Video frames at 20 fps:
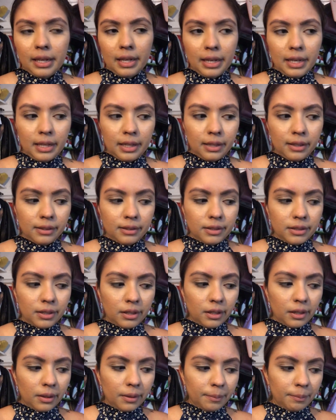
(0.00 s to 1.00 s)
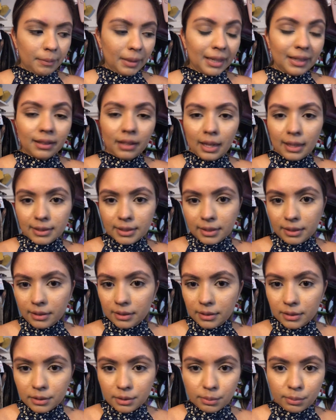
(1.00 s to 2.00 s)
And my
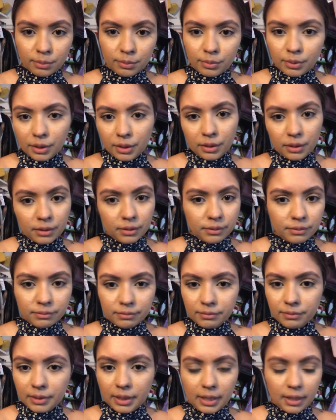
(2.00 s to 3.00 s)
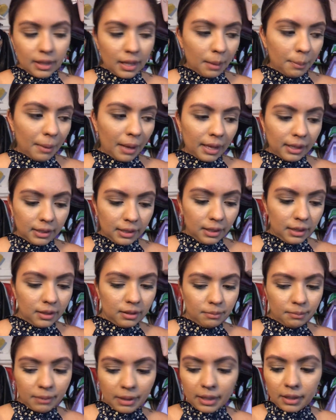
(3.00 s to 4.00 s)
glasses were in that baggie
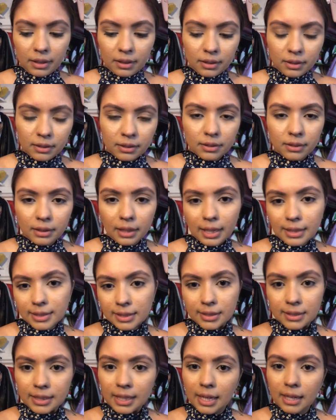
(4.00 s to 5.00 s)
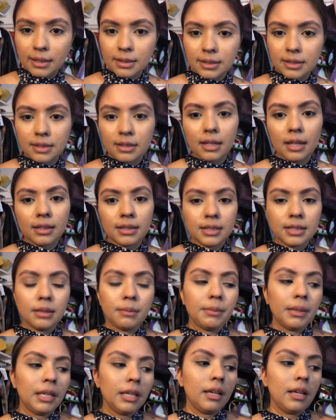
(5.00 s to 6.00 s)
and my glasses case next to
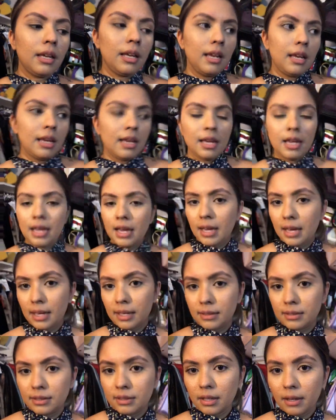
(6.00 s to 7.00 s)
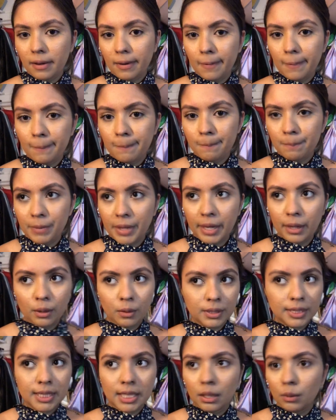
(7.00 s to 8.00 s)
me. And I
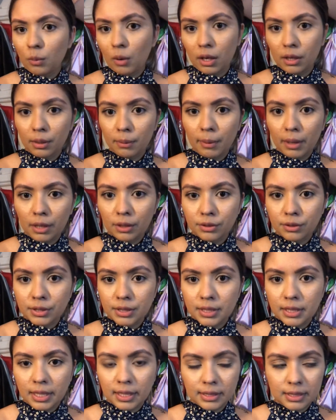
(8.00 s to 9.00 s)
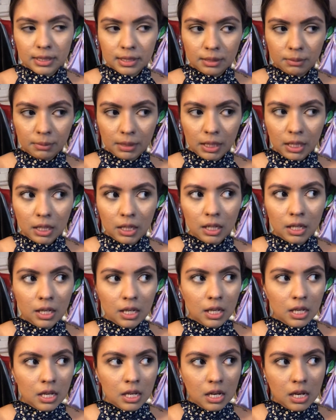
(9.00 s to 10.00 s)
always had water bottles next to me.
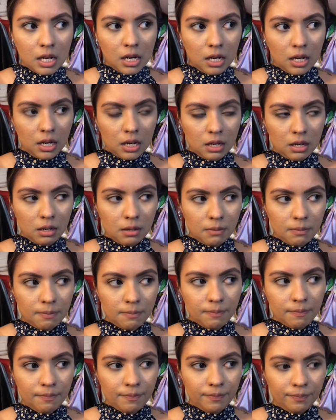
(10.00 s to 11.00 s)
And